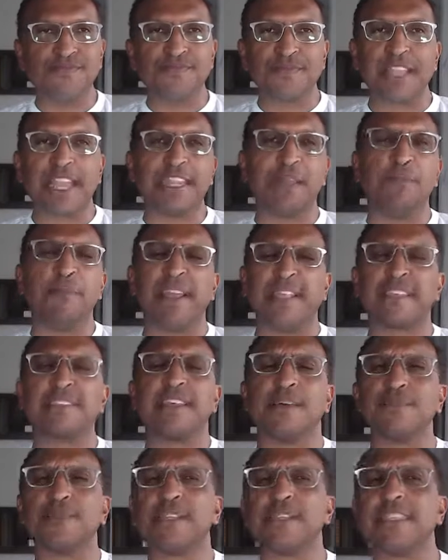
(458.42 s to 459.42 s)
kind of meant
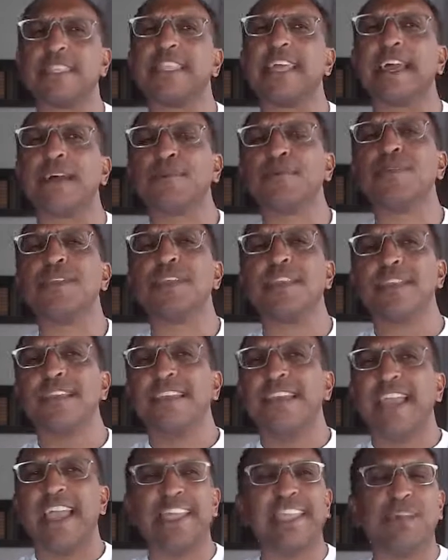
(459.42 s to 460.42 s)
something to them.
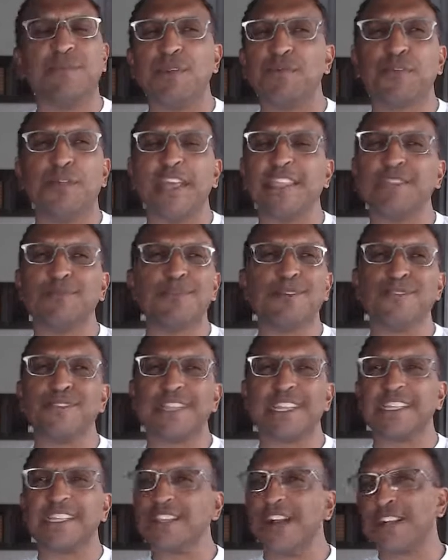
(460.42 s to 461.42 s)
And then we played the
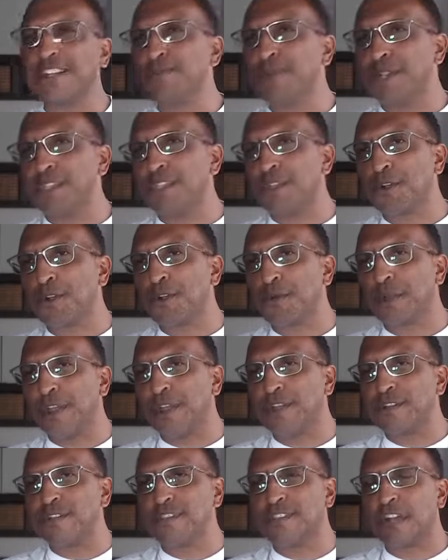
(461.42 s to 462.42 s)
music and talked about their
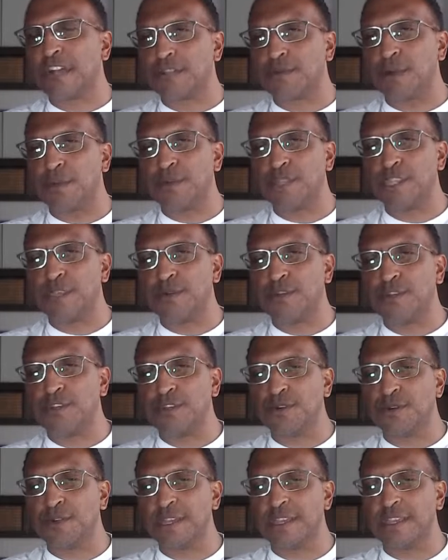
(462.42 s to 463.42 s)
careers and talked about what they were
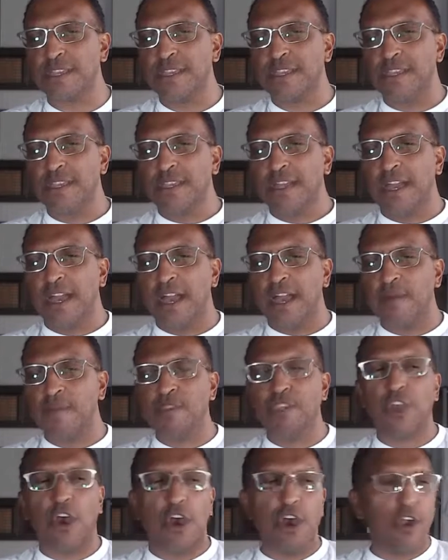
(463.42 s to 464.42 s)
doing.
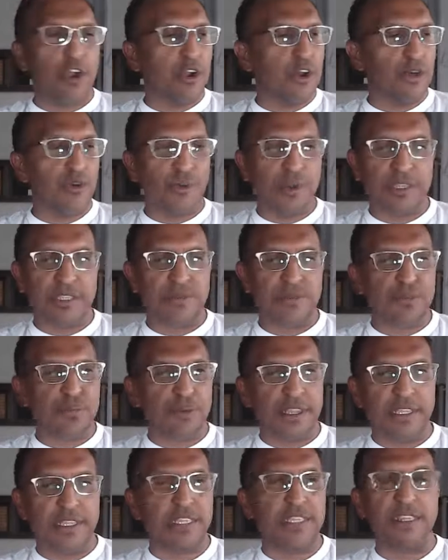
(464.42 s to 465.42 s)
Yarrow
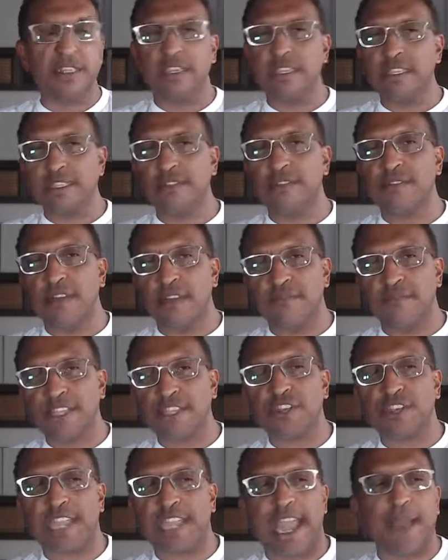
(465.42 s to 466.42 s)
he's a
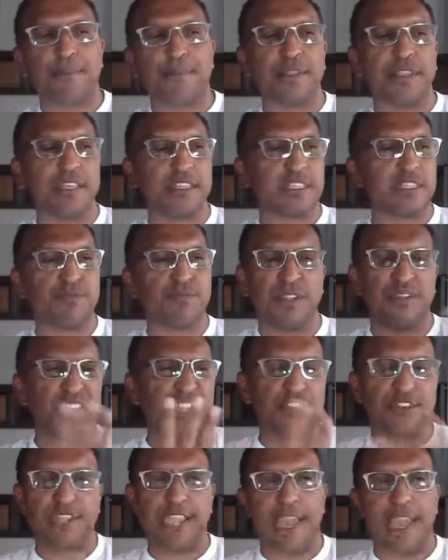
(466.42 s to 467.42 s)
venture capitalist. He's been a
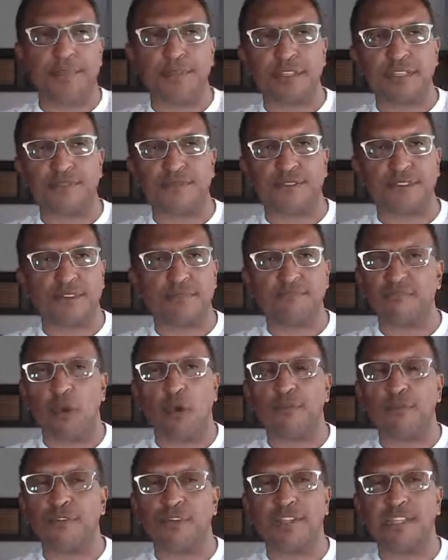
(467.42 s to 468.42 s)
venture capitalist for
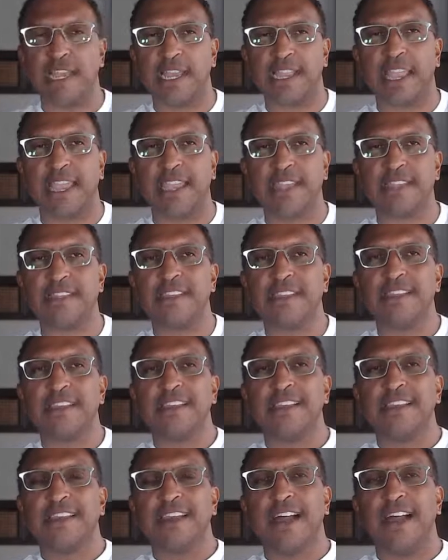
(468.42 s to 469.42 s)
over a decade.
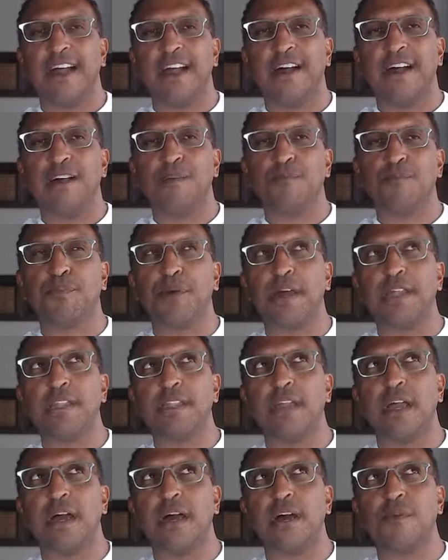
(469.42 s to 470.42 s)
But
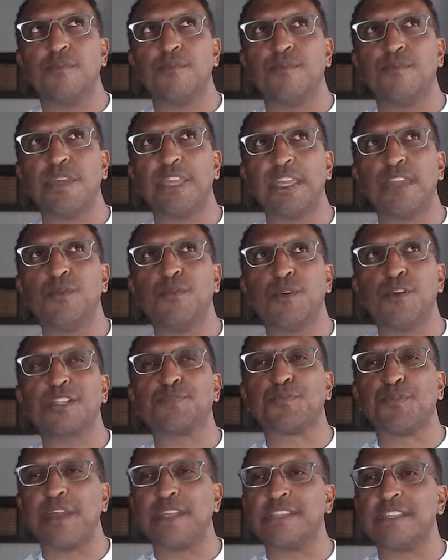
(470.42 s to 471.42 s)
he
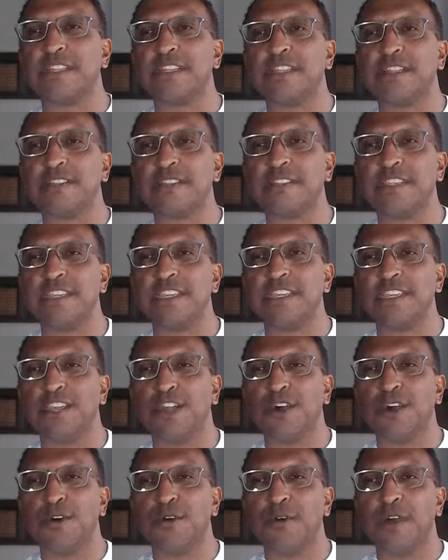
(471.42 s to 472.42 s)
was president and
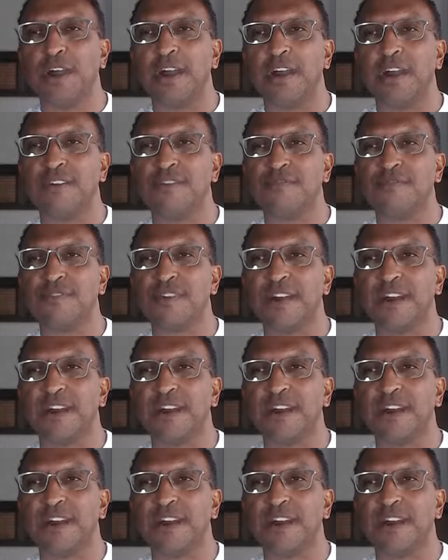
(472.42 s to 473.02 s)
CEO of